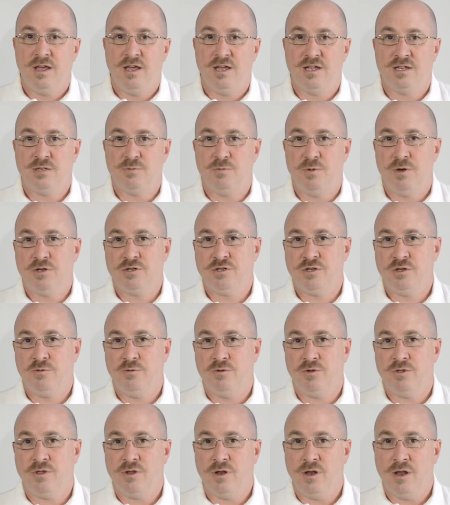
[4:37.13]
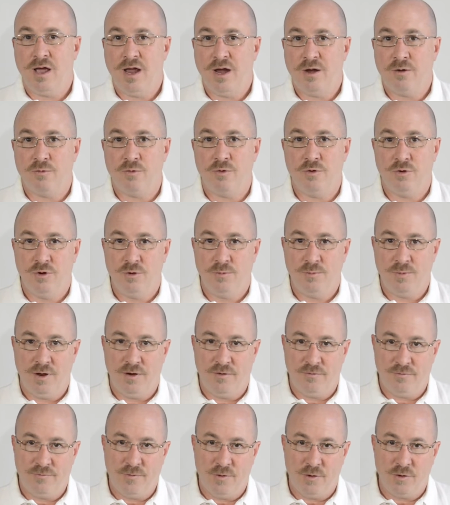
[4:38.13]
and especially with the Lightroom
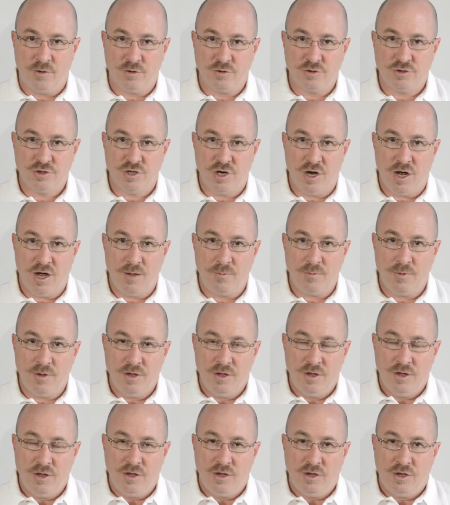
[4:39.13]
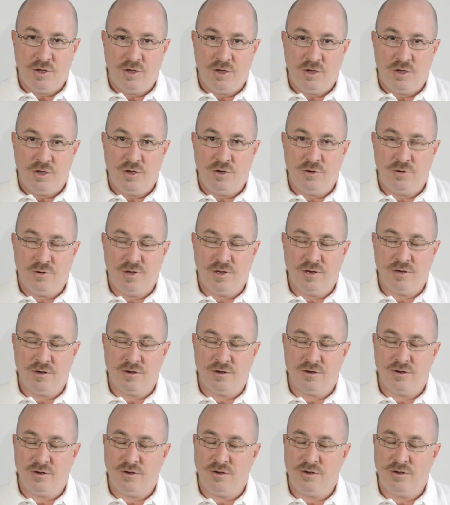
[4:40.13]
and Photoshop, you can